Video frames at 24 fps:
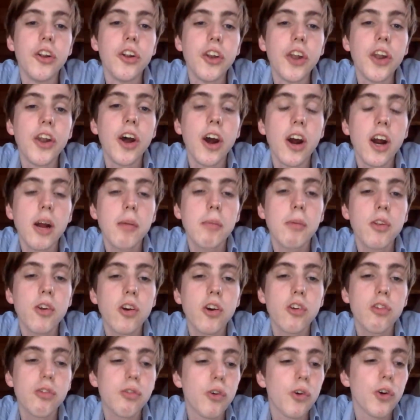then the argument
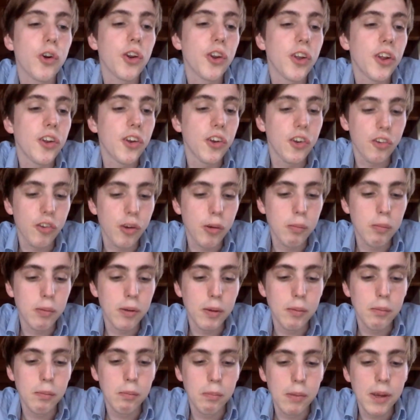goes further that you're
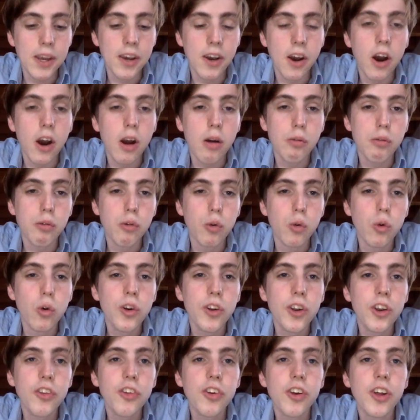simply being harmful
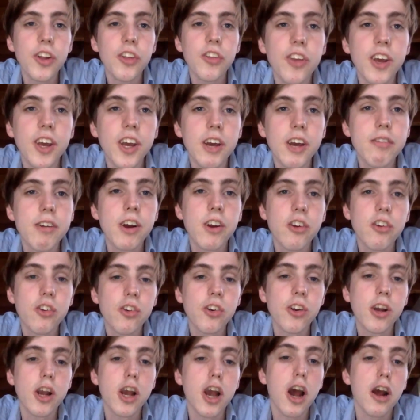and that you take away a
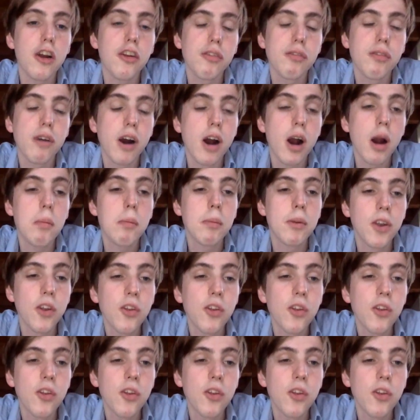certain kind of harm.